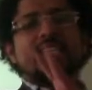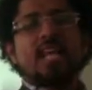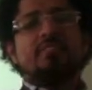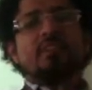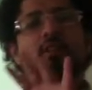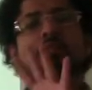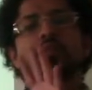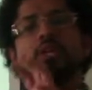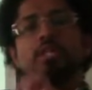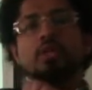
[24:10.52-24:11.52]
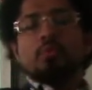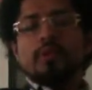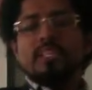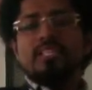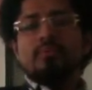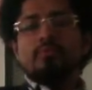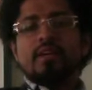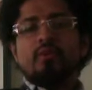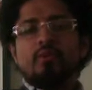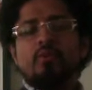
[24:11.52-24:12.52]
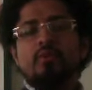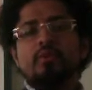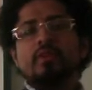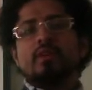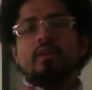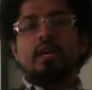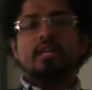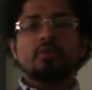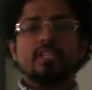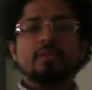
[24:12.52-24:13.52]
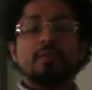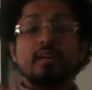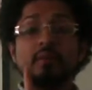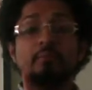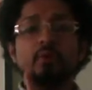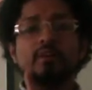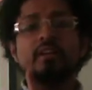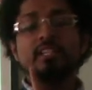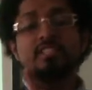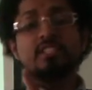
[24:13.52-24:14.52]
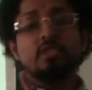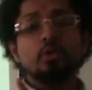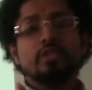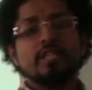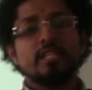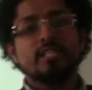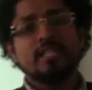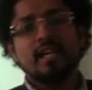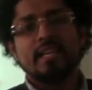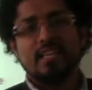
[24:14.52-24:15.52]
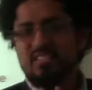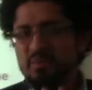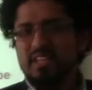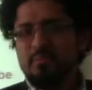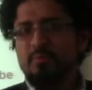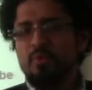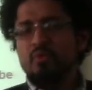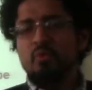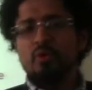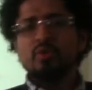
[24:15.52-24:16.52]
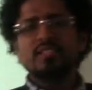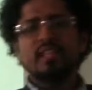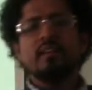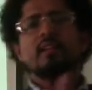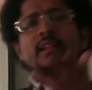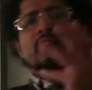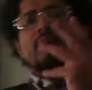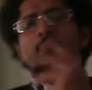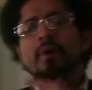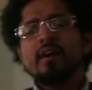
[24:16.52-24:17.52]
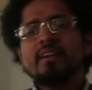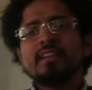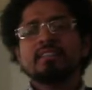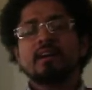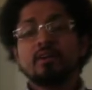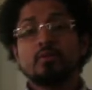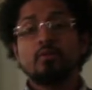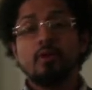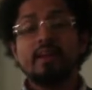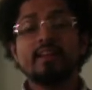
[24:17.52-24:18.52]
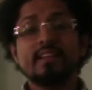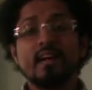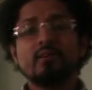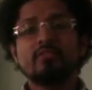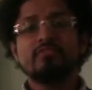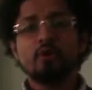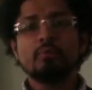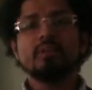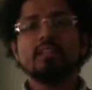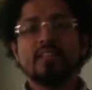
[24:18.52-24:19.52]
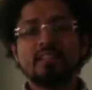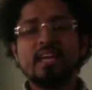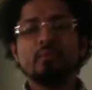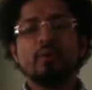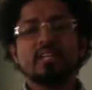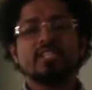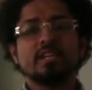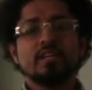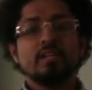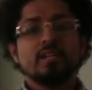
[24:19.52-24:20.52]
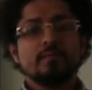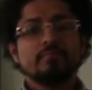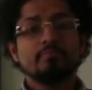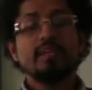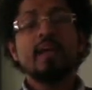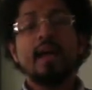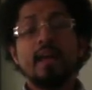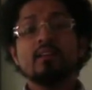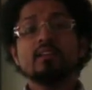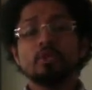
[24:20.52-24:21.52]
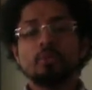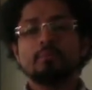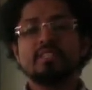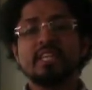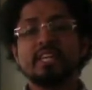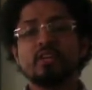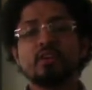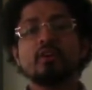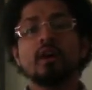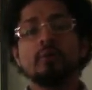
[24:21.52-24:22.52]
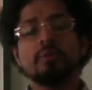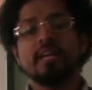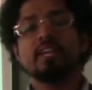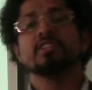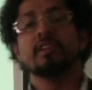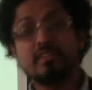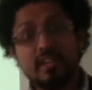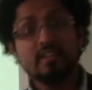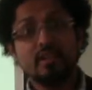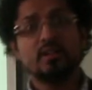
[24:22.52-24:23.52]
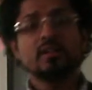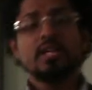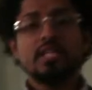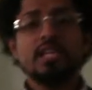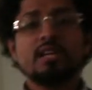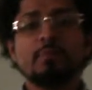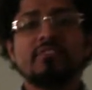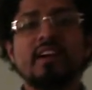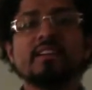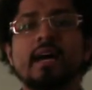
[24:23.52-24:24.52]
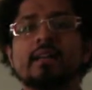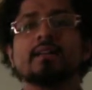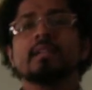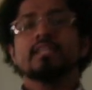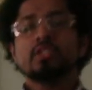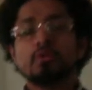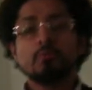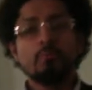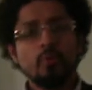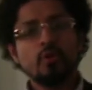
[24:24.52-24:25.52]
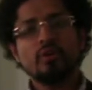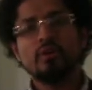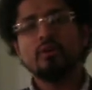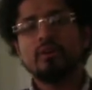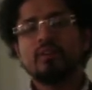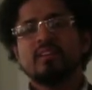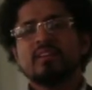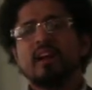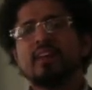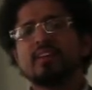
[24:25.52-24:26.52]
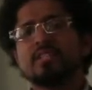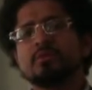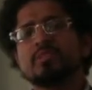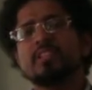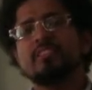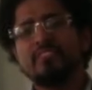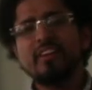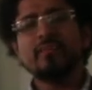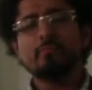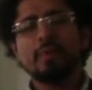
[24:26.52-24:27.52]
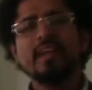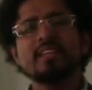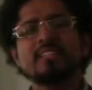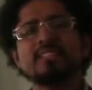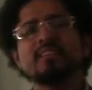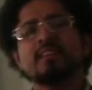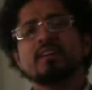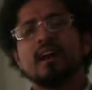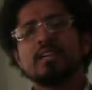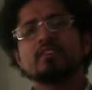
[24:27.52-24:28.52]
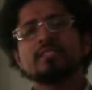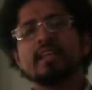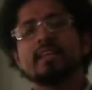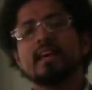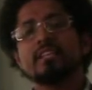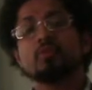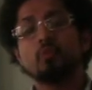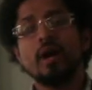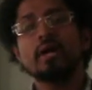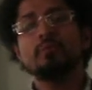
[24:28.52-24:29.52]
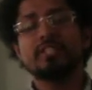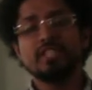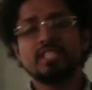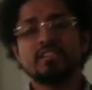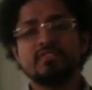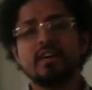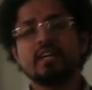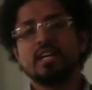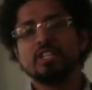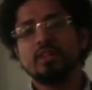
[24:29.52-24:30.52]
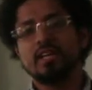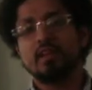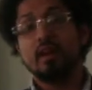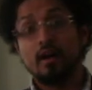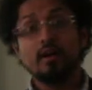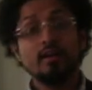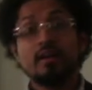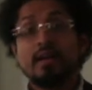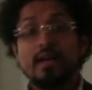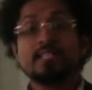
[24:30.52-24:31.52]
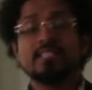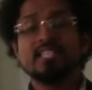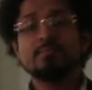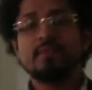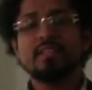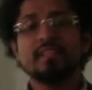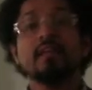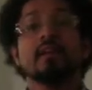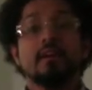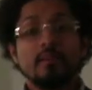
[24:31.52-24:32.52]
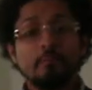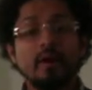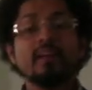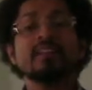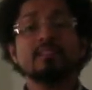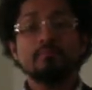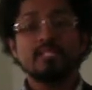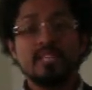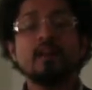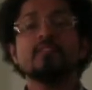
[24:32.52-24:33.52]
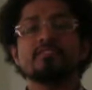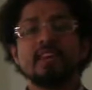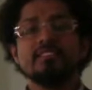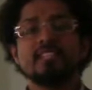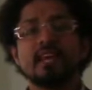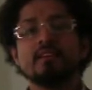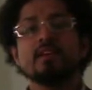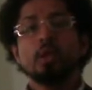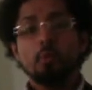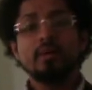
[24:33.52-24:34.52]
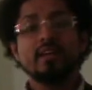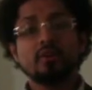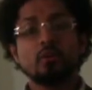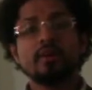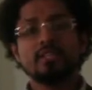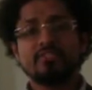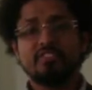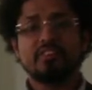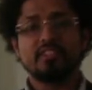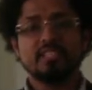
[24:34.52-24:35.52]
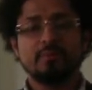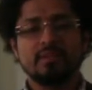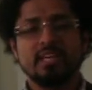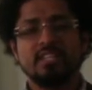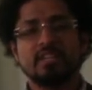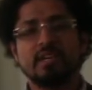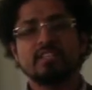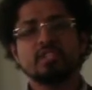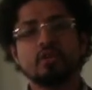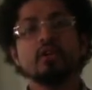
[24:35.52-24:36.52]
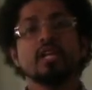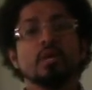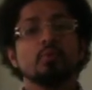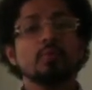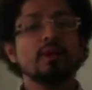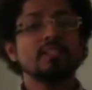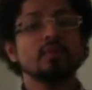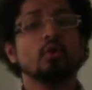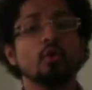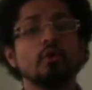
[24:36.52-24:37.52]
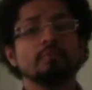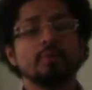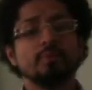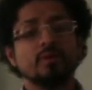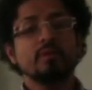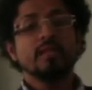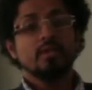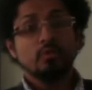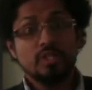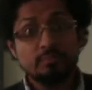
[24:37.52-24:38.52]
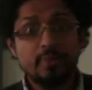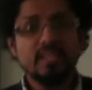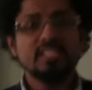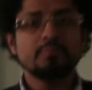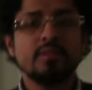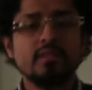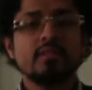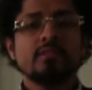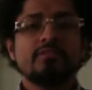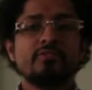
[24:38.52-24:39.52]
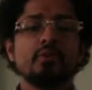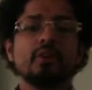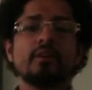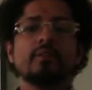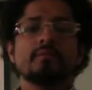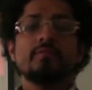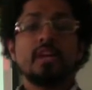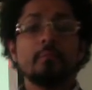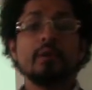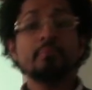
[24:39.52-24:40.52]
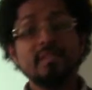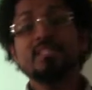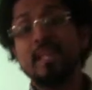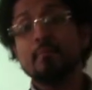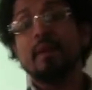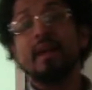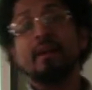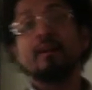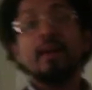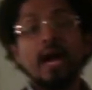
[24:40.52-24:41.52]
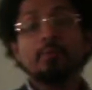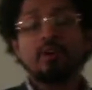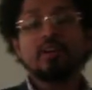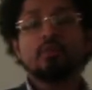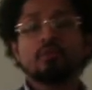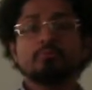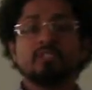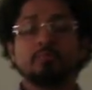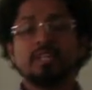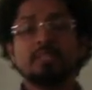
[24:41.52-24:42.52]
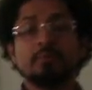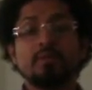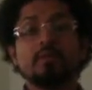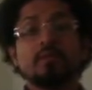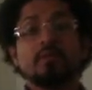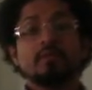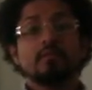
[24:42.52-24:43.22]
level, the reason we hold contracts to be an important institution in society, to play an important role, is that parties are writing down formally that they want to be held to a particular obligation, and they're going to provide that. So the moral, or I guess I'm going to say the very base understanding as to why we justify contract law as a discipline is that the parties themselves have said we are going to fulfill this obligation. And so we want to hold people responsible for the commitments they make. And we're going to hold them responsible